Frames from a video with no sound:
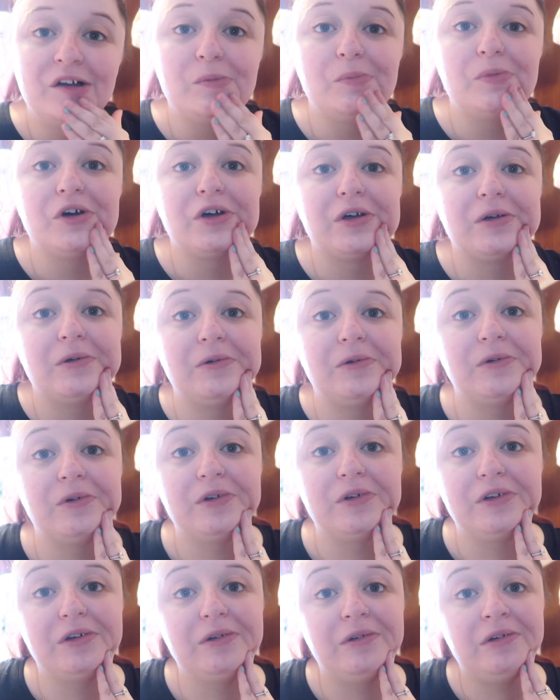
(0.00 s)
put
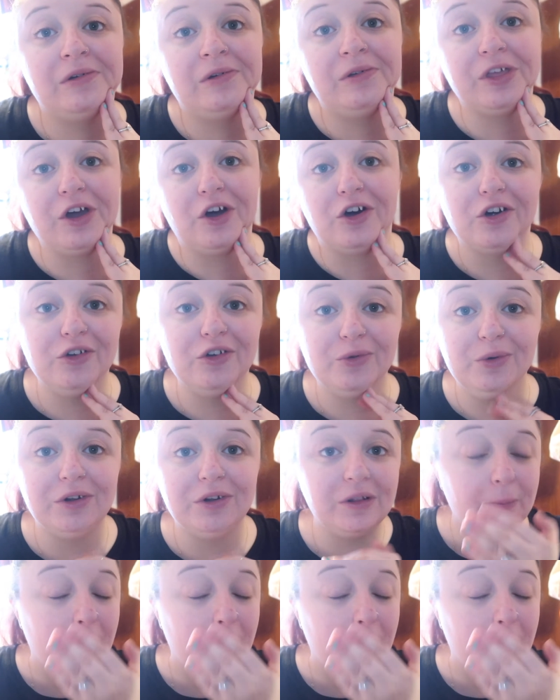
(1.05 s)
the Argos one at the